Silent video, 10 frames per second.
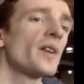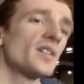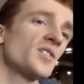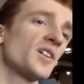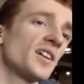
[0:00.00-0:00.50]
because
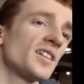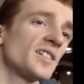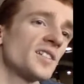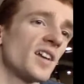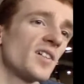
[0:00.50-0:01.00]
you're getting the
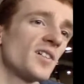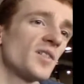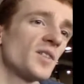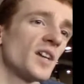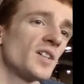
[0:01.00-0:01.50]
standard
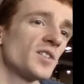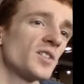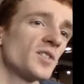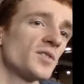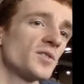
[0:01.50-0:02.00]
deviation
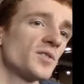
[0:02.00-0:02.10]
of.